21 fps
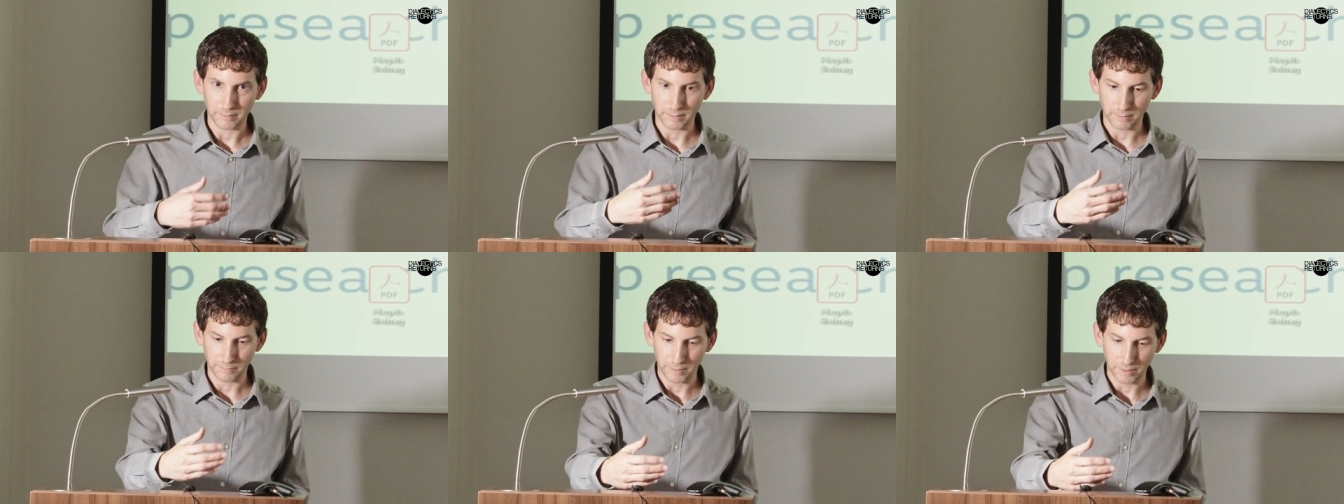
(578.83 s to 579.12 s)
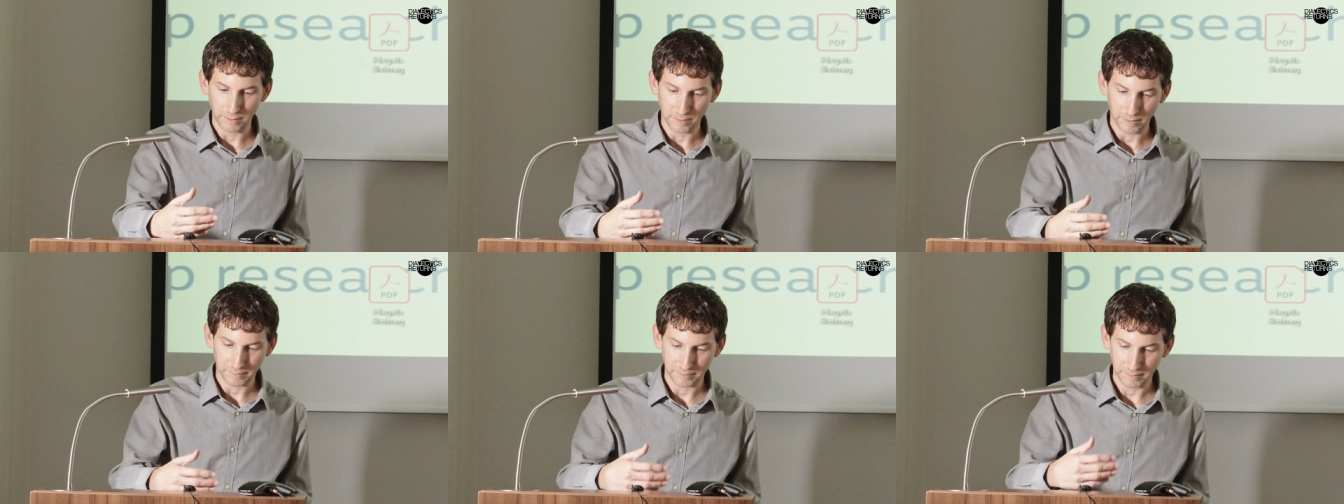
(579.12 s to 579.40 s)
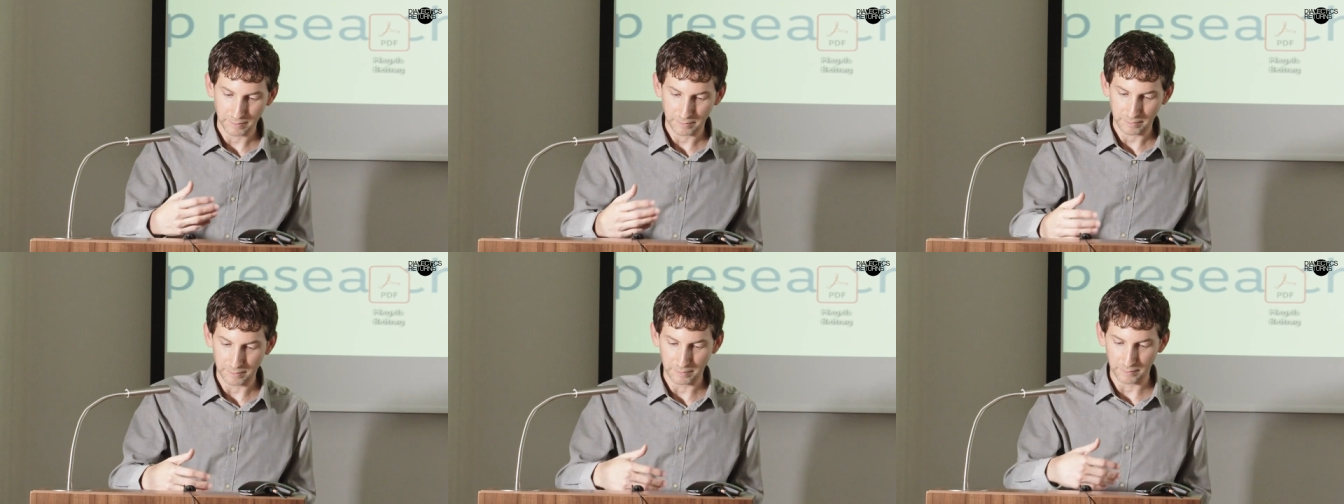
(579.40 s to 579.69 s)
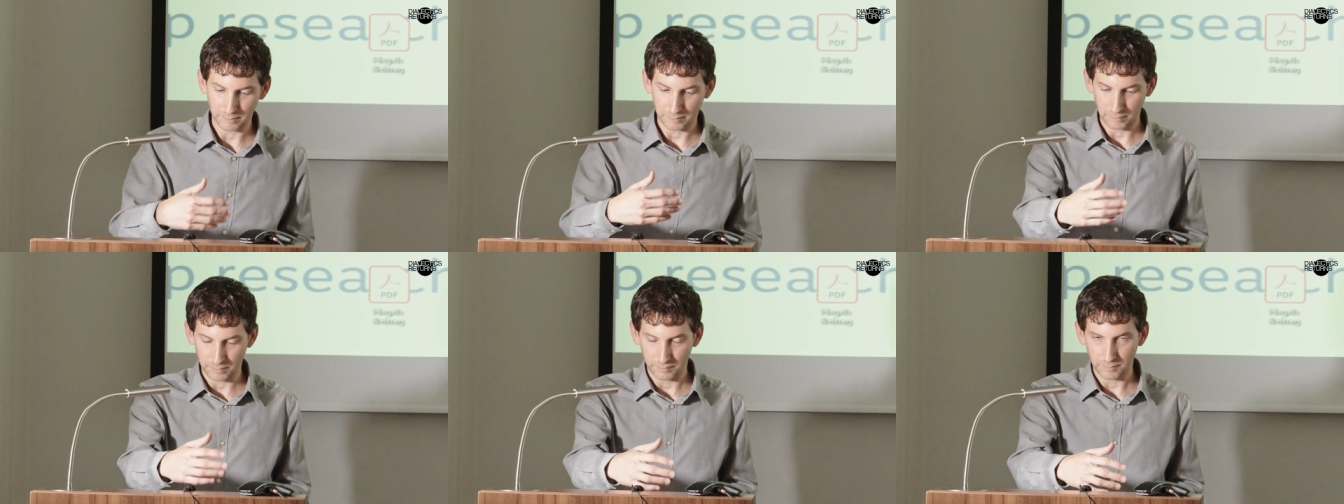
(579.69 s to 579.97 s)
of their
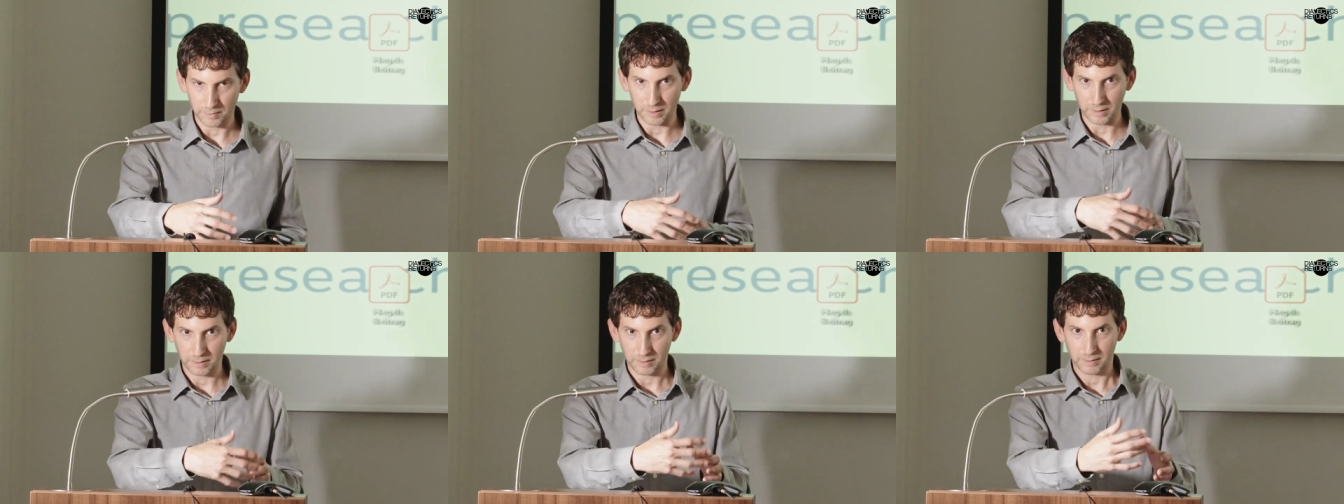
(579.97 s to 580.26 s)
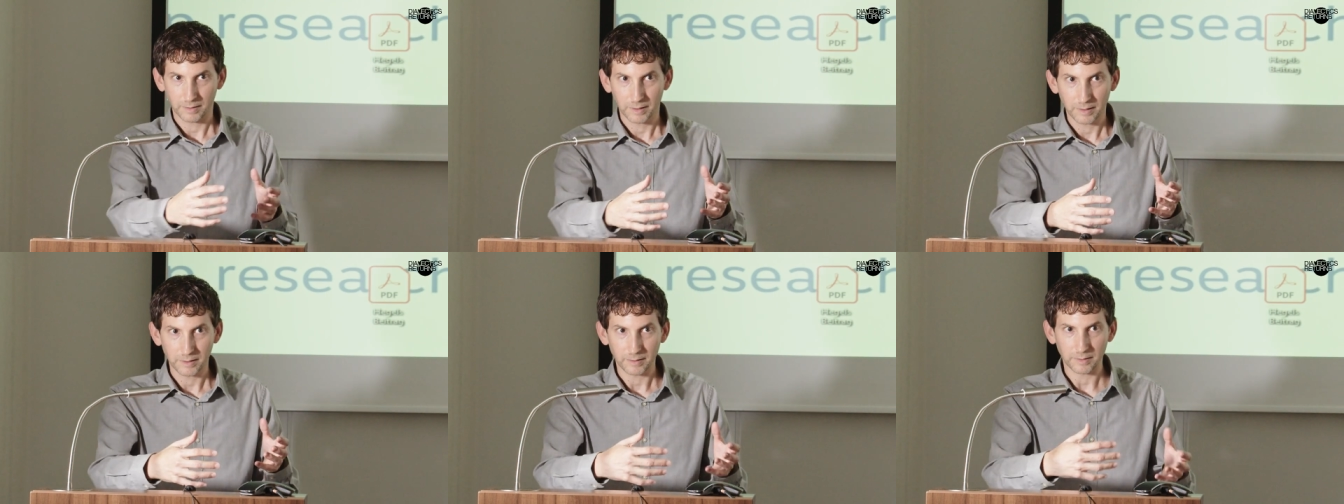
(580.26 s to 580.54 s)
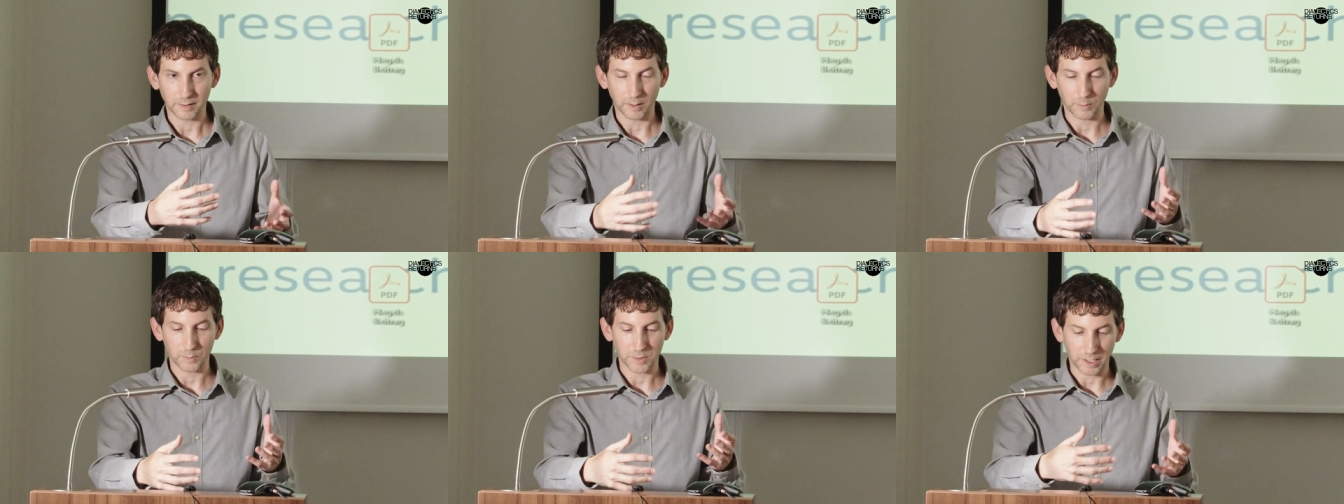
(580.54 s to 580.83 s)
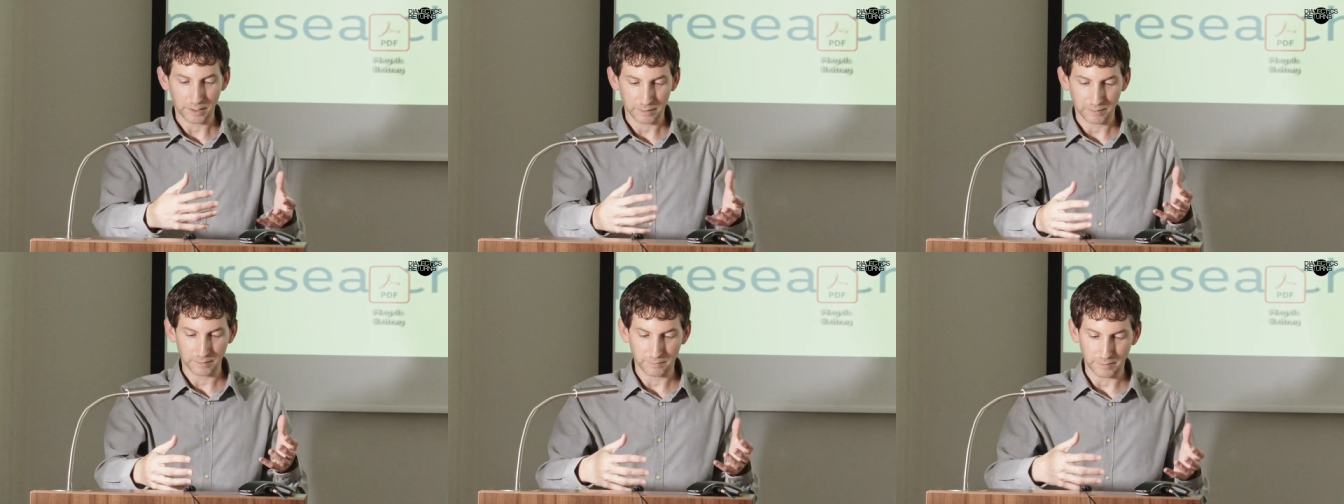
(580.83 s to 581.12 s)
existence or of the the
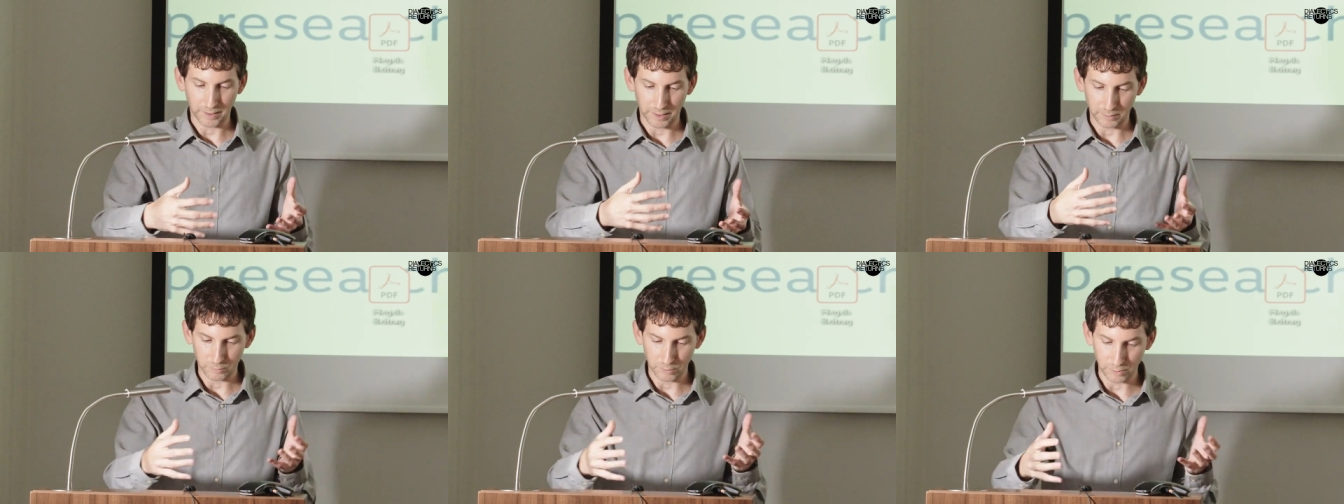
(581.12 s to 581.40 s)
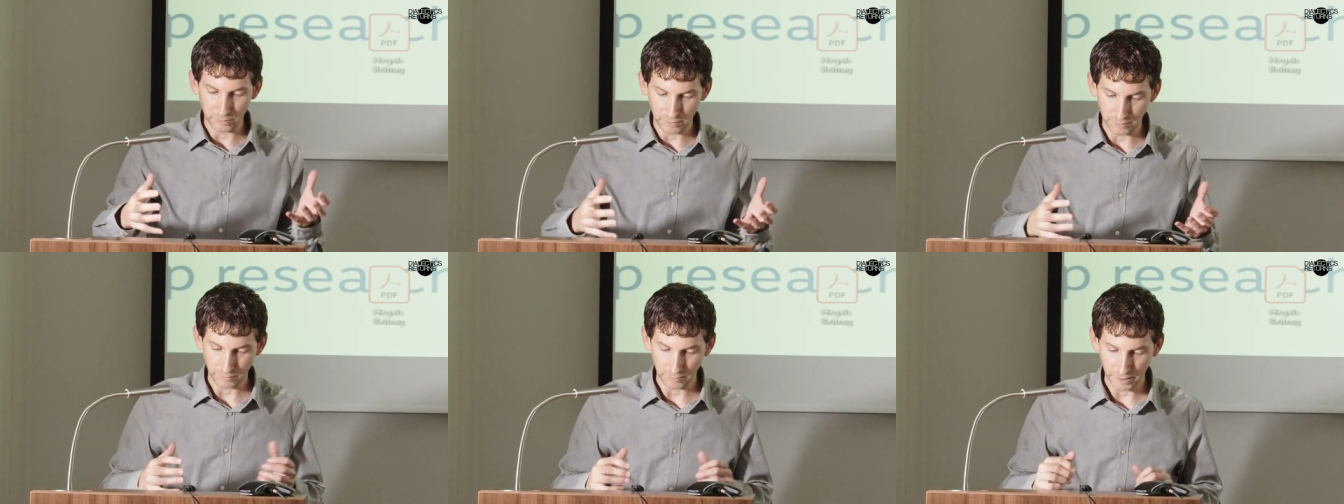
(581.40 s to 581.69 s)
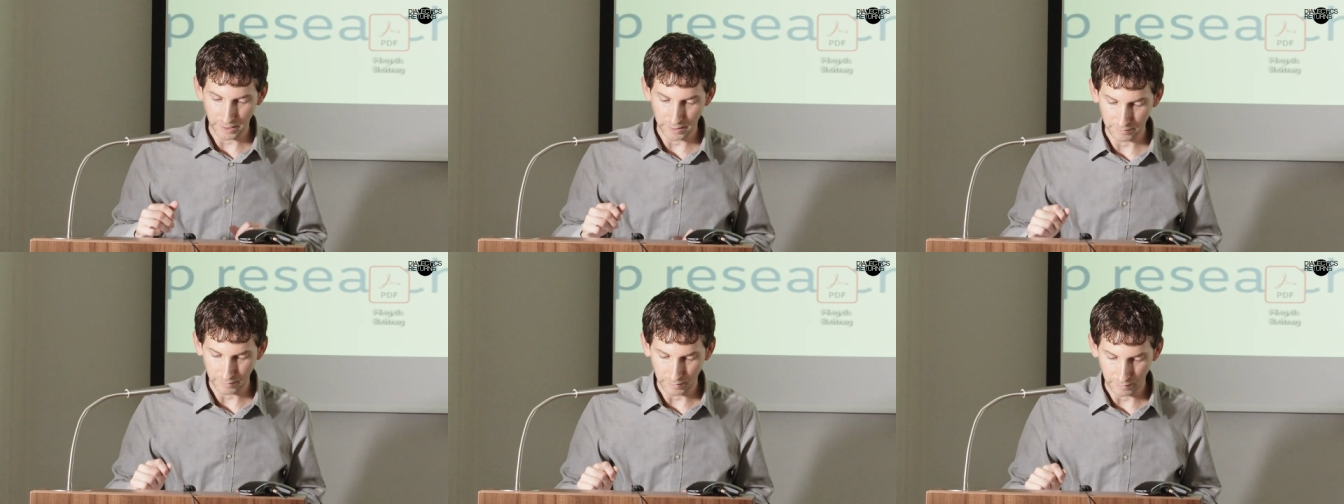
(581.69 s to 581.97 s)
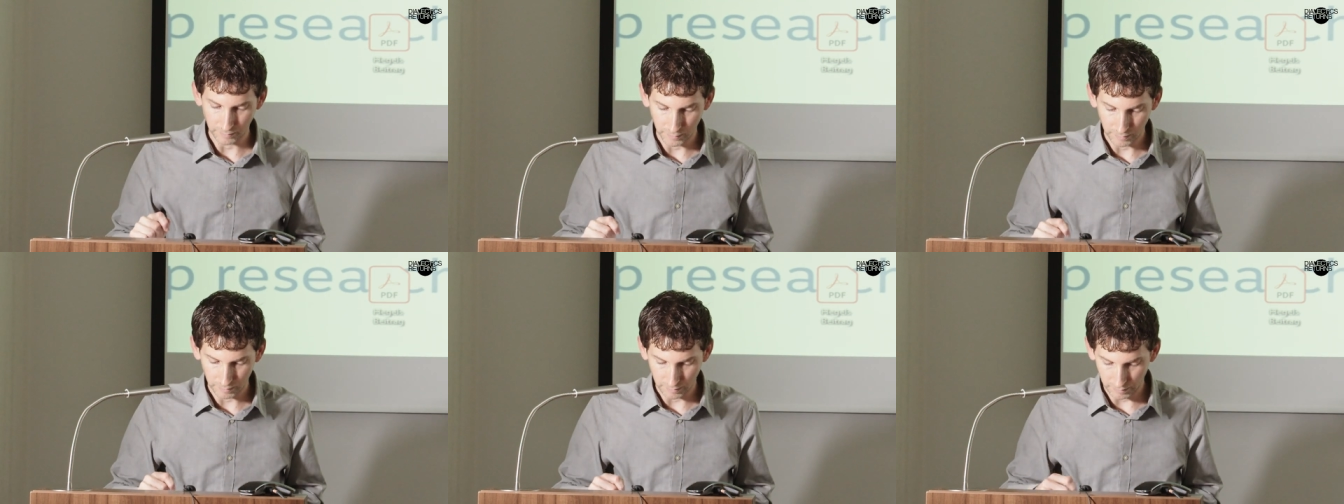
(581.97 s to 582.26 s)
objectified world around them